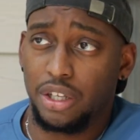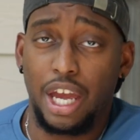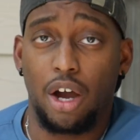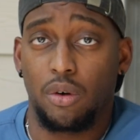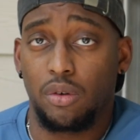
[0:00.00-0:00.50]

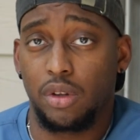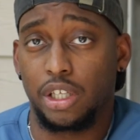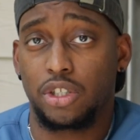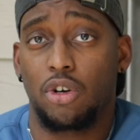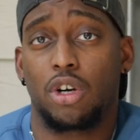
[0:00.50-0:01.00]
Now,
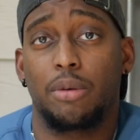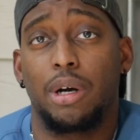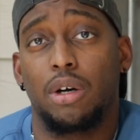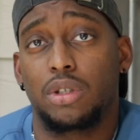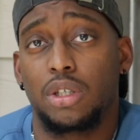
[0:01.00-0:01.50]
let's talk
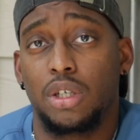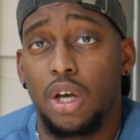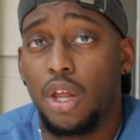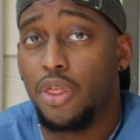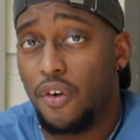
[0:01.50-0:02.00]
about
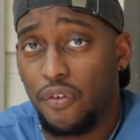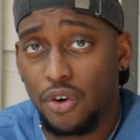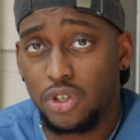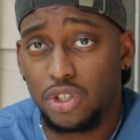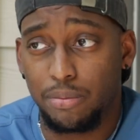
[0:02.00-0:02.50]
the
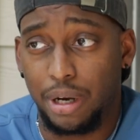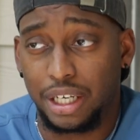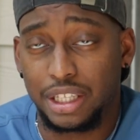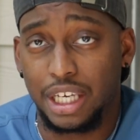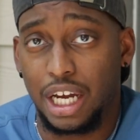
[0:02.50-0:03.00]
first
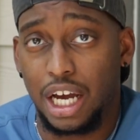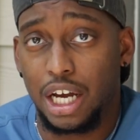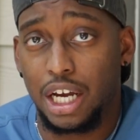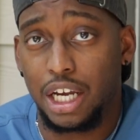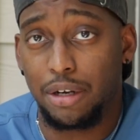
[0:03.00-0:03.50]
bike that
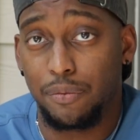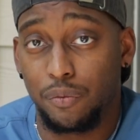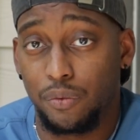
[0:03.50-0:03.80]
I am